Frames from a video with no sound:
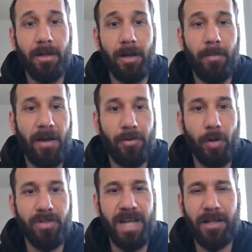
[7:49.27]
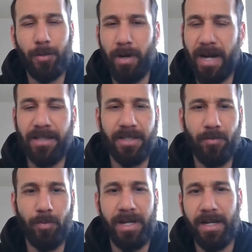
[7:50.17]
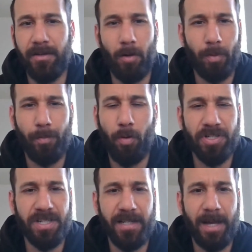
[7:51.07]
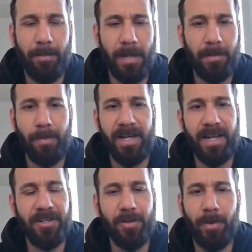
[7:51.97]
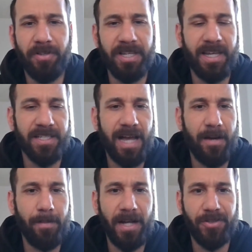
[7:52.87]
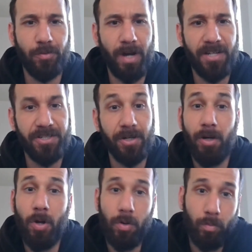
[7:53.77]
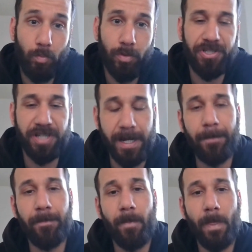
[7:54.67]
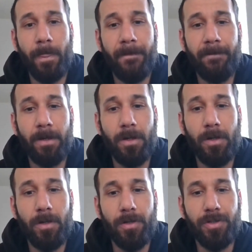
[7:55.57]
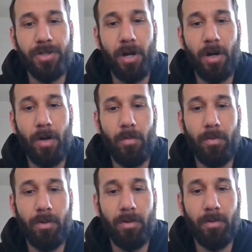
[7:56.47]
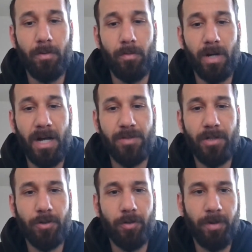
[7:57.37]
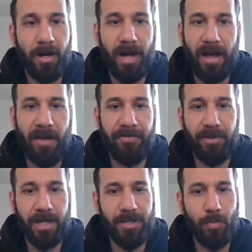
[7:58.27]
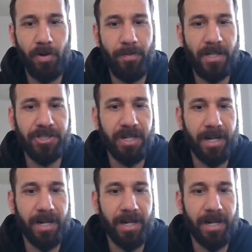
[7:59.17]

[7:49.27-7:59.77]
I don't know exactly when. I did read a report saying that maybe by the end of the month he gets added back to the roster. We'll see. So with Oswaldo Cabrera, I feel like it's worth mentioning